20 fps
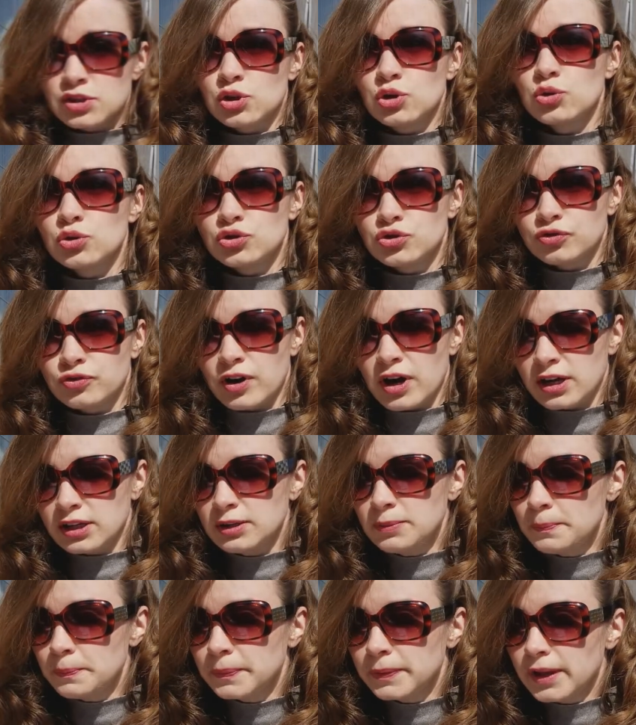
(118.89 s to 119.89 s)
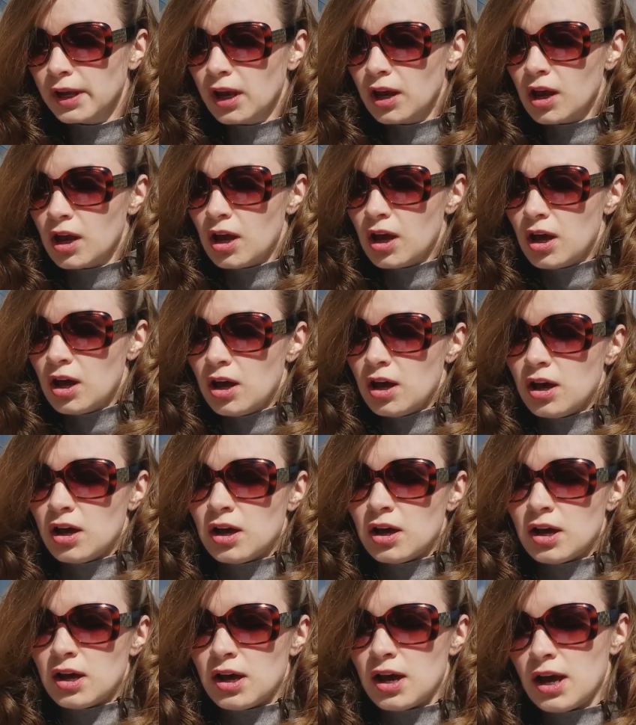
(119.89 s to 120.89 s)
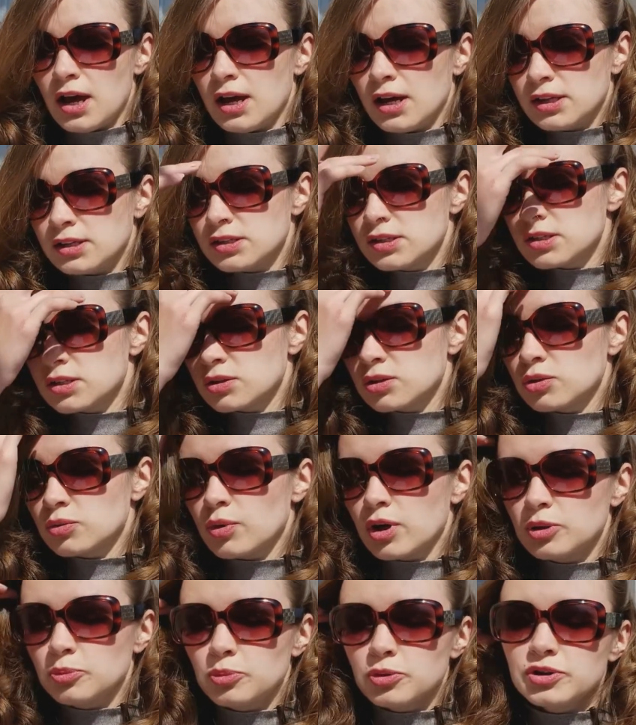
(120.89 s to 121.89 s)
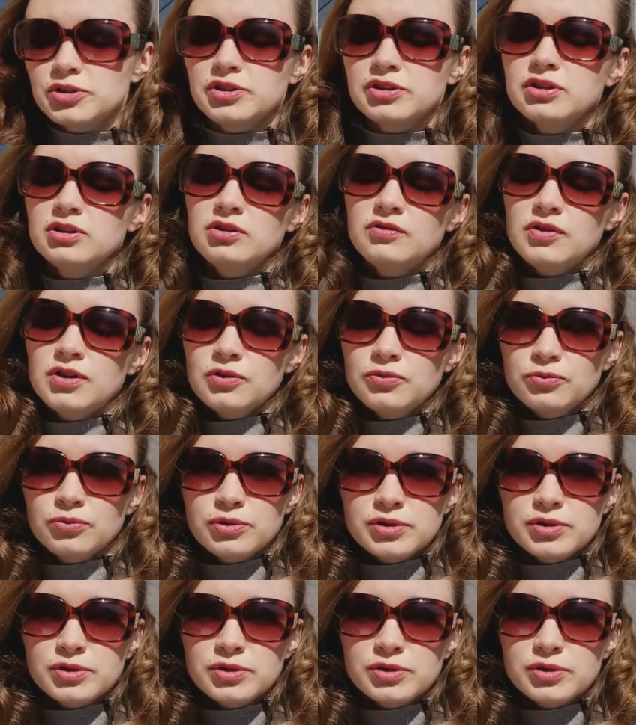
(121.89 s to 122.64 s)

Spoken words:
is a huge fine. And one person in Lviv